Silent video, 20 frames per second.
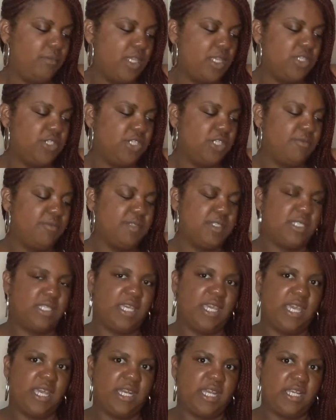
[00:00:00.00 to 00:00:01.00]
she was
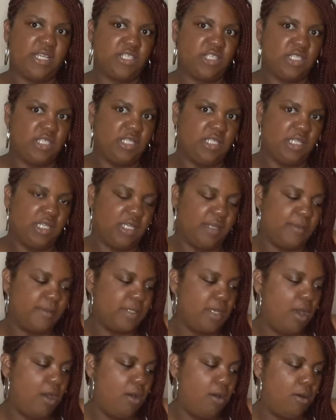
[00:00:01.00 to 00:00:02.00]
saying that she
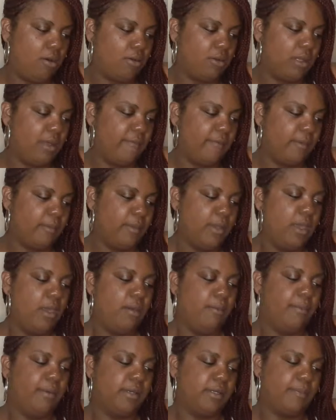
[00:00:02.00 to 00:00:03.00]
loves all of them.
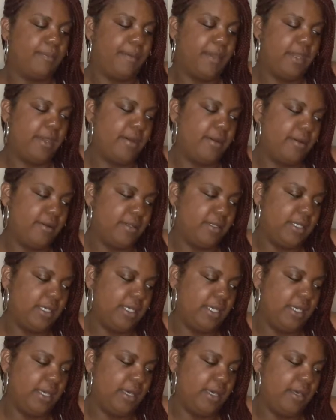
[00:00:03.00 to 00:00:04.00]
But
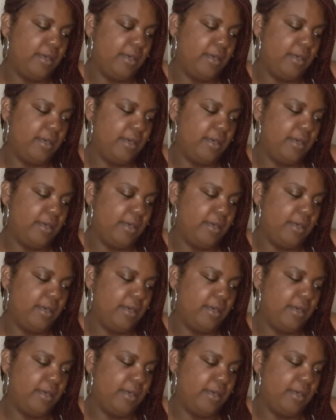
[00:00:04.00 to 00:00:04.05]
apparently,